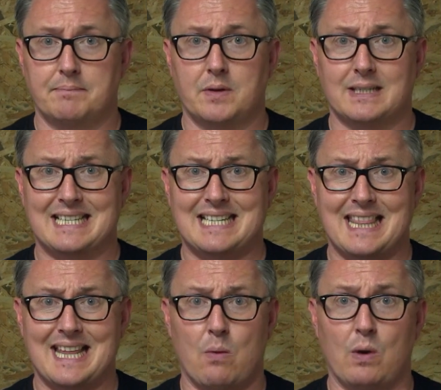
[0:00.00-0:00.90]
So as I
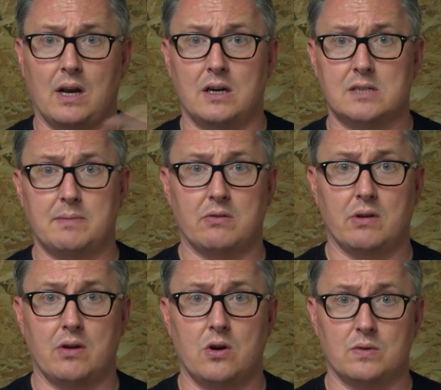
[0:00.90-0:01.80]
say, that will last me
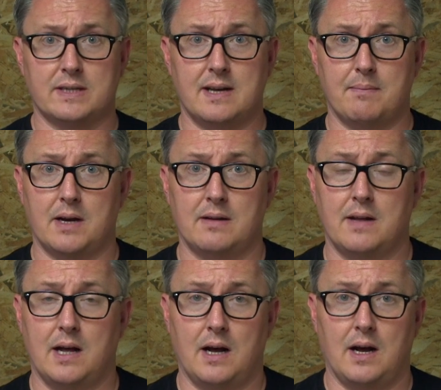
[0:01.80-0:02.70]
throughout the whole summer.
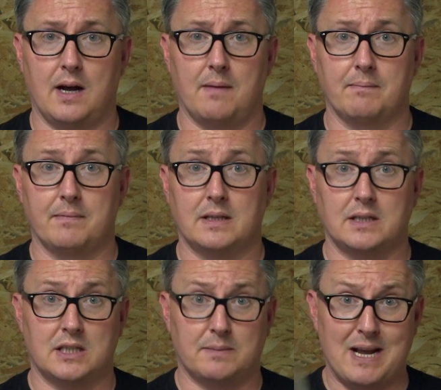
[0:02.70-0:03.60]

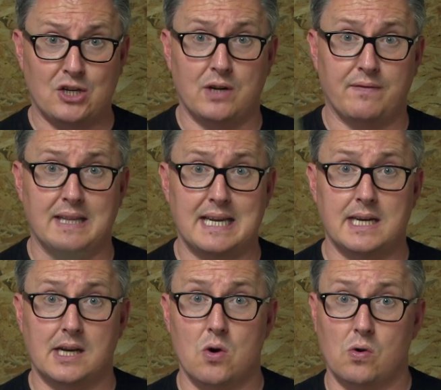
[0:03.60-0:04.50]
Especially for the
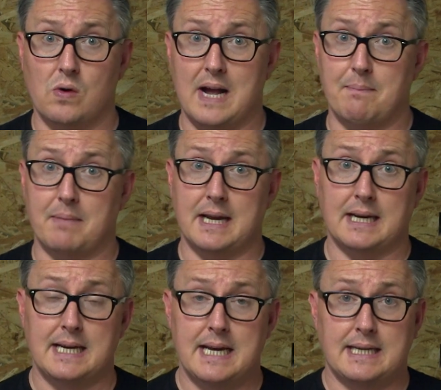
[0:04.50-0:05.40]
Indiegogo
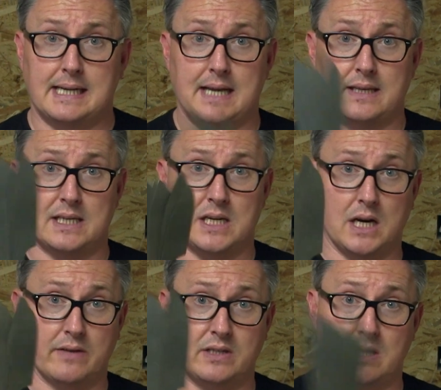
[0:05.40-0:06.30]
campaign to get these
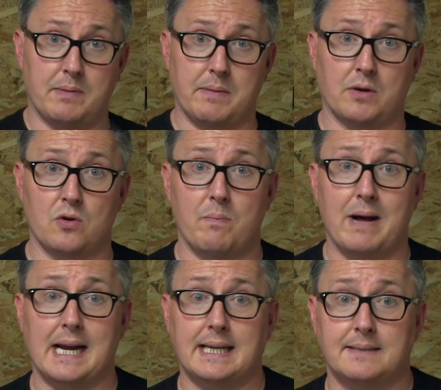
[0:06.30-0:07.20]
knives to the people who
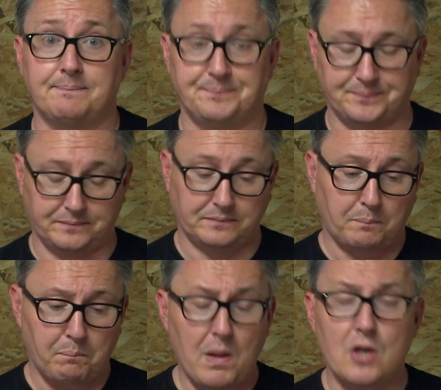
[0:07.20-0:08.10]
backed.
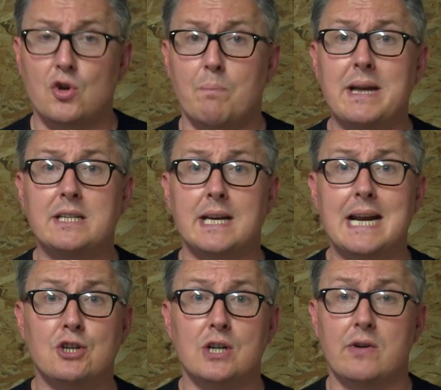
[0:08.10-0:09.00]
So Bayside
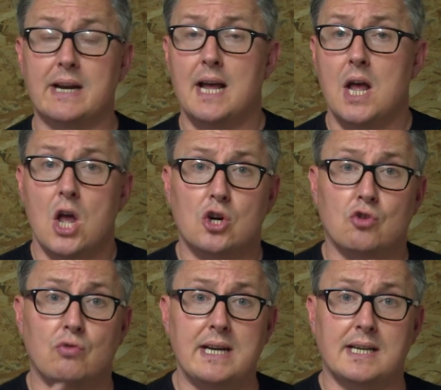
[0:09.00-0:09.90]
Engineering,
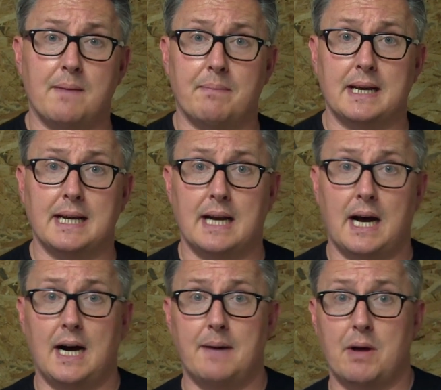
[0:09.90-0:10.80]
great company,
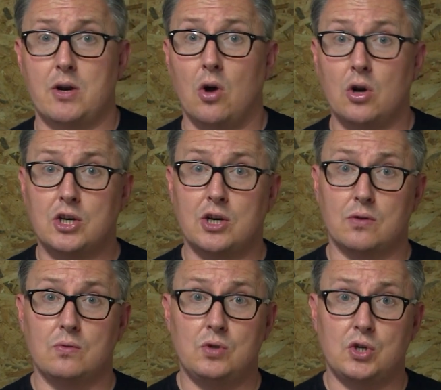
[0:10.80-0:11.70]
not
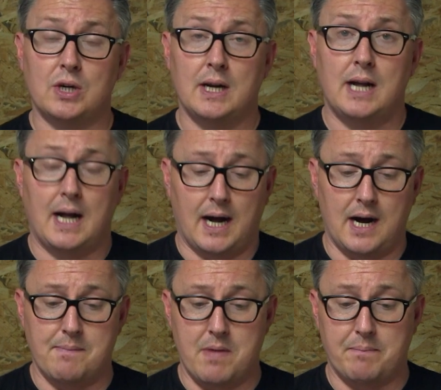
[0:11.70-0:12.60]
huge,
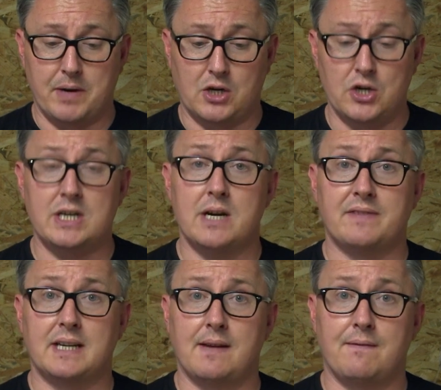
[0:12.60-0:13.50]
but good
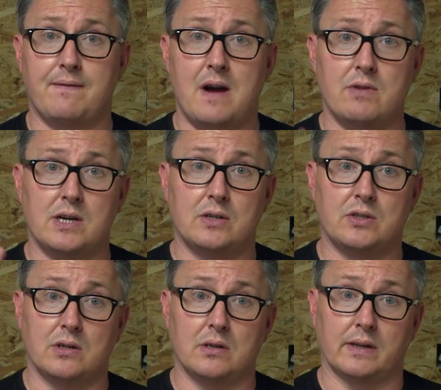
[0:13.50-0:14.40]
enough to give very
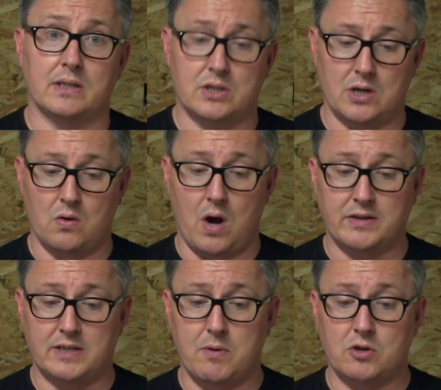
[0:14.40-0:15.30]
good service. So I
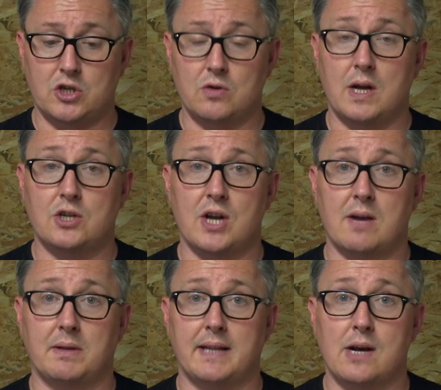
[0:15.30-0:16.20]
spoke to a
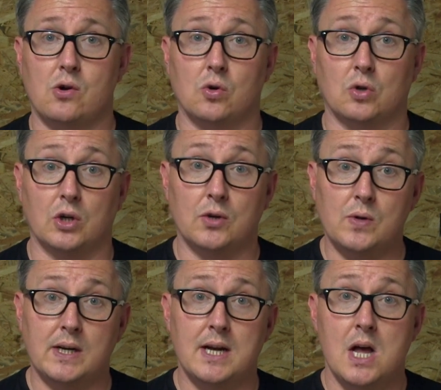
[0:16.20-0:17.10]
gentleman there called
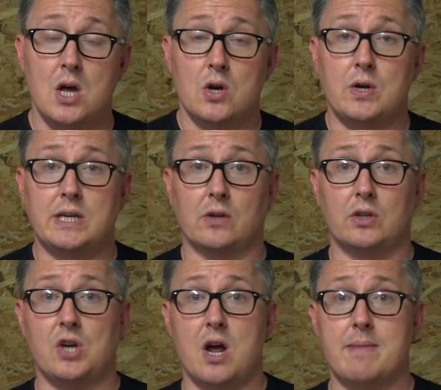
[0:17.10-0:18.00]
Luke, who took
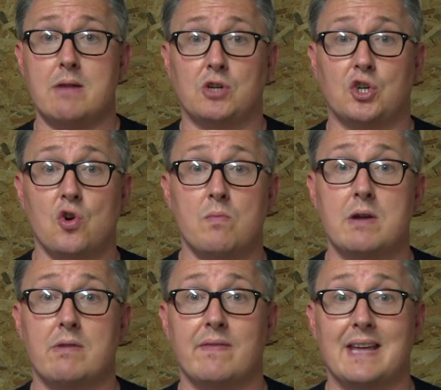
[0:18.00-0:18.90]
the time out to show
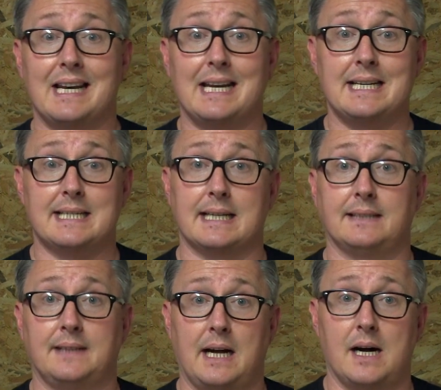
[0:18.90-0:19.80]
me around their laser.